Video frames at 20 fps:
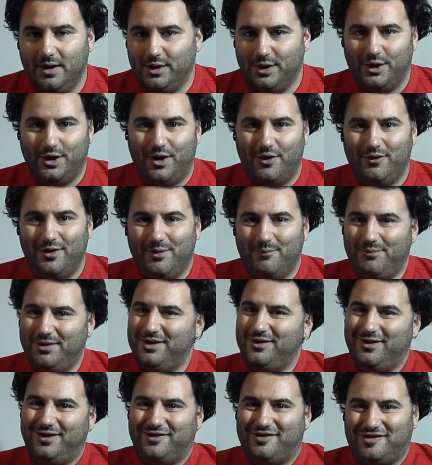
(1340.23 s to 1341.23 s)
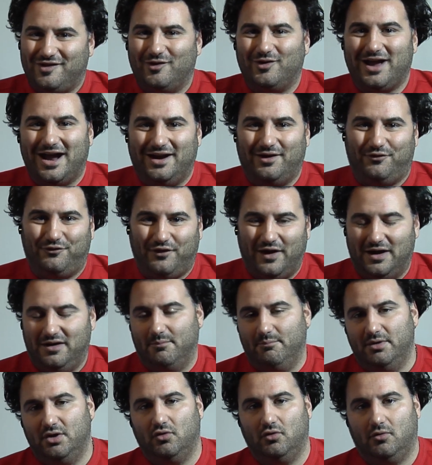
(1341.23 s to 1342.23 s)
but you could still kind of find a
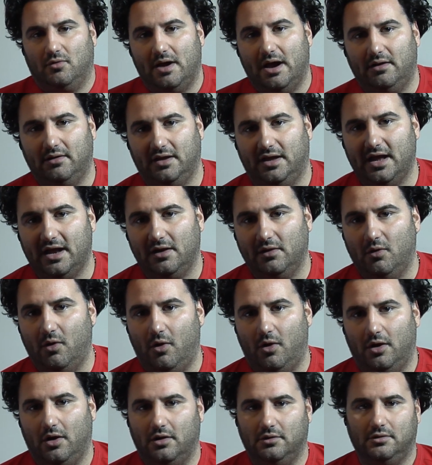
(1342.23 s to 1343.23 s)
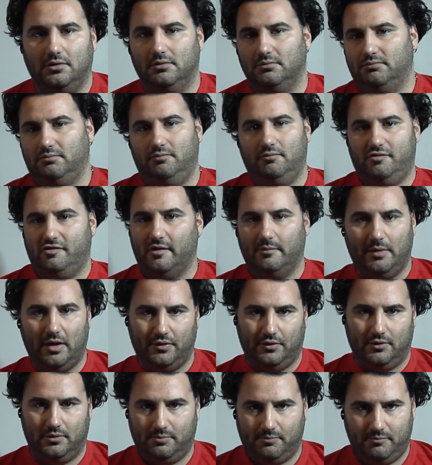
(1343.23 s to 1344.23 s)
middle ground and get along under some
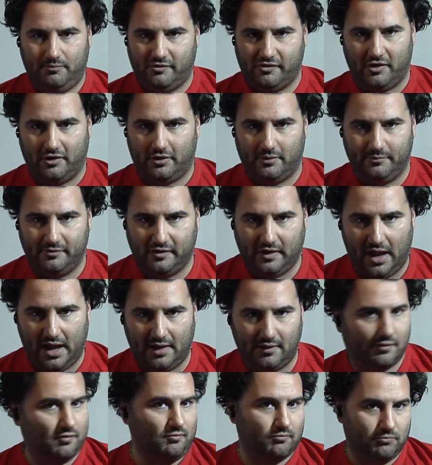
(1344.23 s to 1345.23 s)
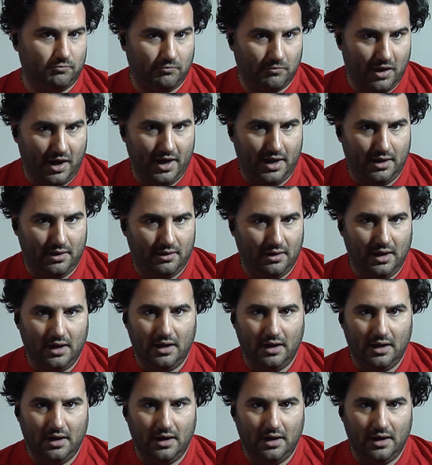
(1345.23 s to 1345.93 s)
other circumstance, right?